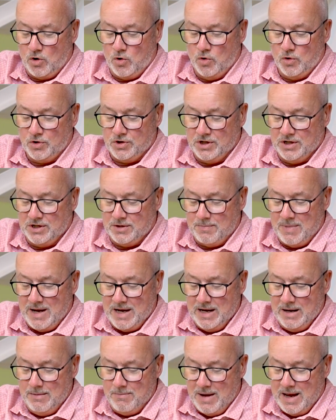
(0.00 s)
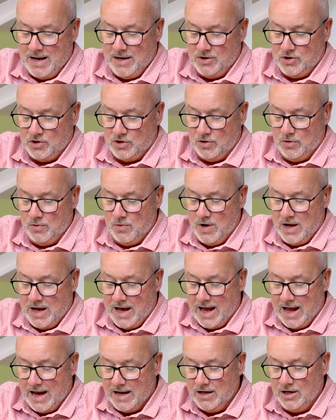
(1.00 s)
causes many men to
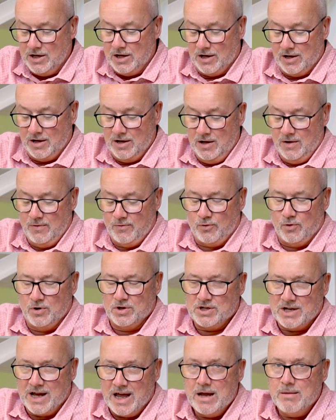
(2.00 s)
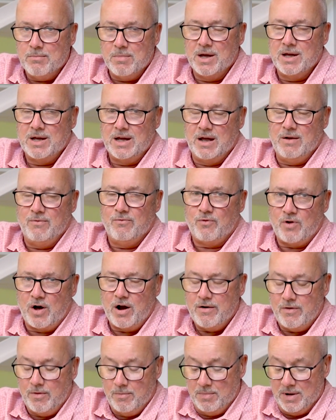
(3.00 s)
hanker for a tamer
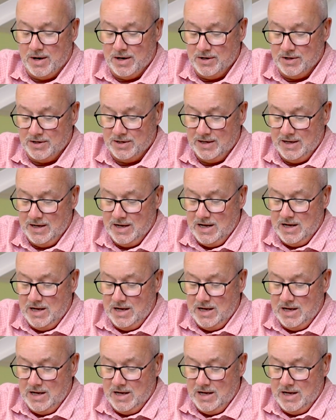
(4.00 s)
environment,